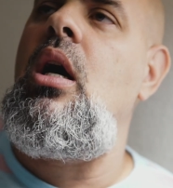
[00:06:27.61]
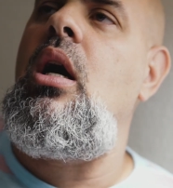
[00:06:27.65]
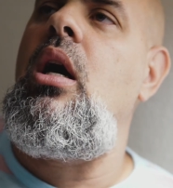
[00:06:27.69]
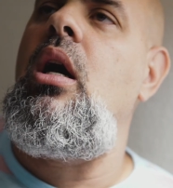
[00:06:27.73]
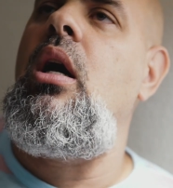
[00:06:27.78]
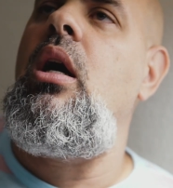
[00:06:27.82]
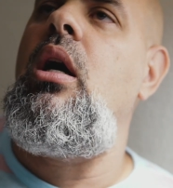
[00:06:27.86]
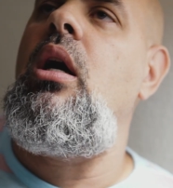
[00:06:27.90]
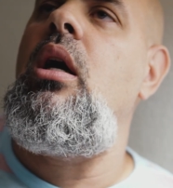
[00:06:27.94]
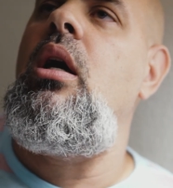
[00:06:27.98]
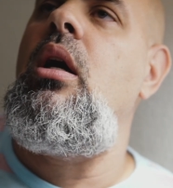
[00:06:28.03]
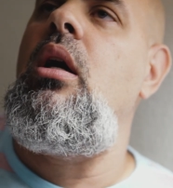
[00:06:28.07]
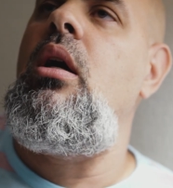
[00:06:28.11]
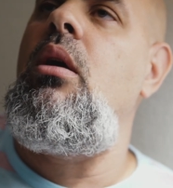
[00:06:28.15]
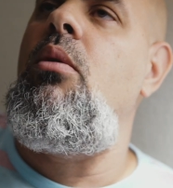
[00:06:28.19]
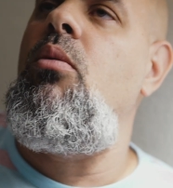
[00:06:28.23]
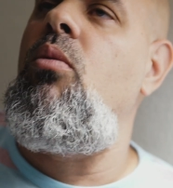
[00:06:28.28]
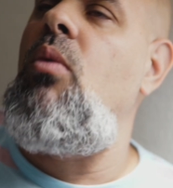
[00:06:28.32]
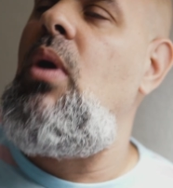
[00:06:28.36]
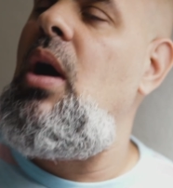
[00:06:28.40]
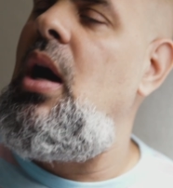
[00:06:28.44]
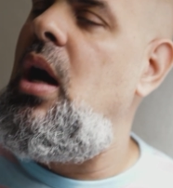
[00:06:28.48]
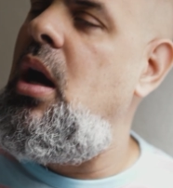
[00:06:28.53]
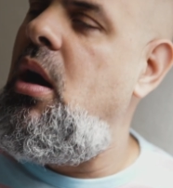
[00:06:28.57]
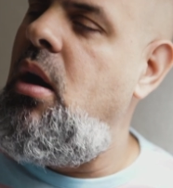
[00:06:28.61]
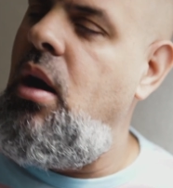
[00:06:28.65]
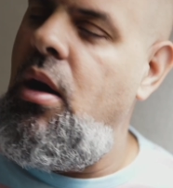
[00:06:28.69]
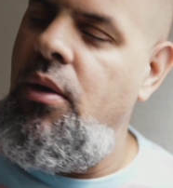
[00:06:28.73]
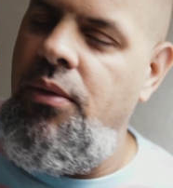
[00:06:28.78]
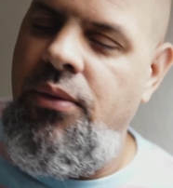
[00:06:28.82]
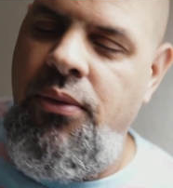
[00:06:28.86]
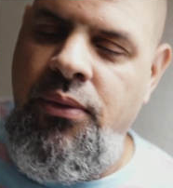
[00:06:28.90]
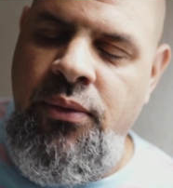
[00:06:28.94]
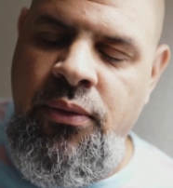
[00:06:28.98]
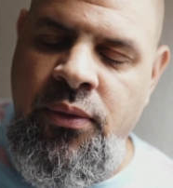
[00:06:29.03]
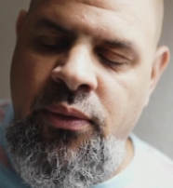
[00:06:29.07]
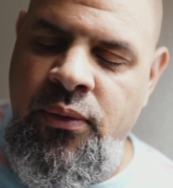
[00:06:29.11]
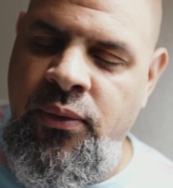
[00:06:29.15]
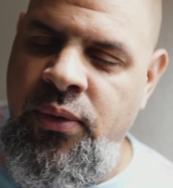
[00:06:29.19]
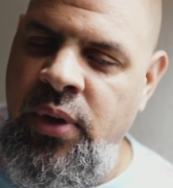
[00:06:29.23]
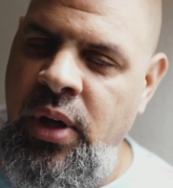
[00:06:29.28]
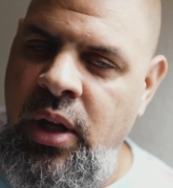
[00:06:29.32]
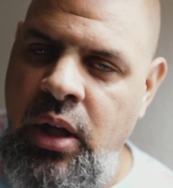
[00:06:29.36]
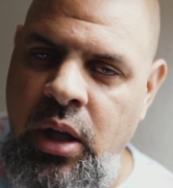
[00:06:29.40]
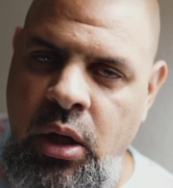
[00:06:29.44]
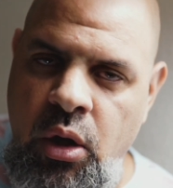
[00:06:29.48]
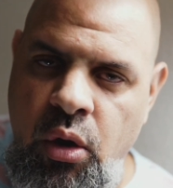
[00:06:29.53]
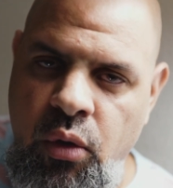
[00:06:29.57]
wow, I'm
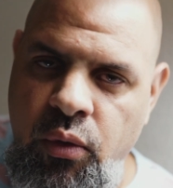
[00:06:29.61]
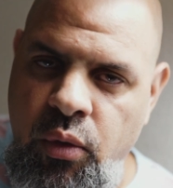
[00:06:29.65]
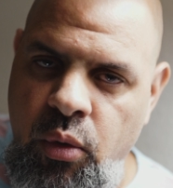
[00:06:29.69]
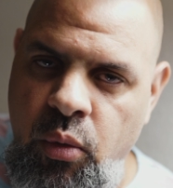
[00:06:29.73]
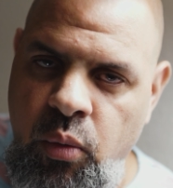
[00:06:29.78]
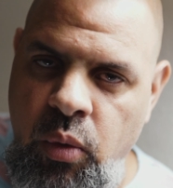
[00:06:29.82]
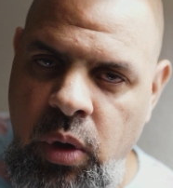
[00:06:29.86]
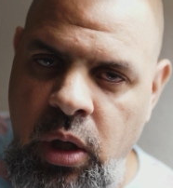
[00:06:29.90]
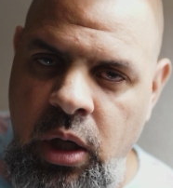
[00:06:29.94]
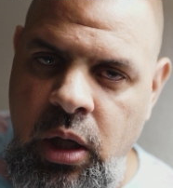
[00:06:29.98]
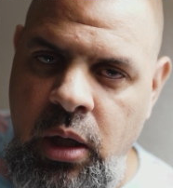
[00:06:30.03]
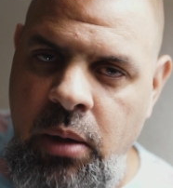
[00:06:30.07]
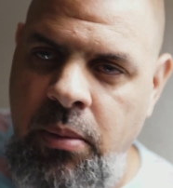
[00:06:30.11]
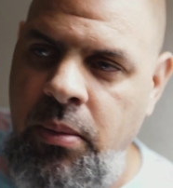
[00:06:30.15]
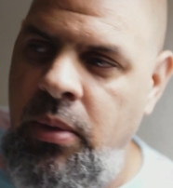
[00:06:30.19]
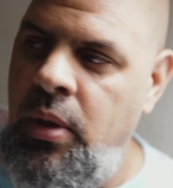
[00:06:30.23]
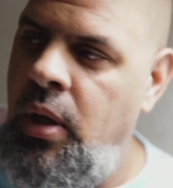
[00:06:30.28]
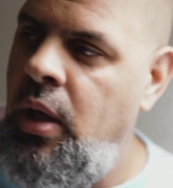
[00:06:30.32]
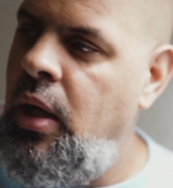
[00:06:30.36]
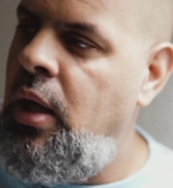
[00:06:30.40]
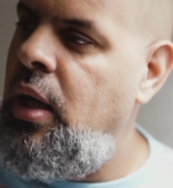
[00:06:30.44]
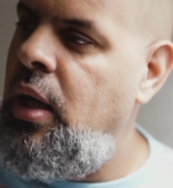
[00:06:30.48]
feeling overwhelmed.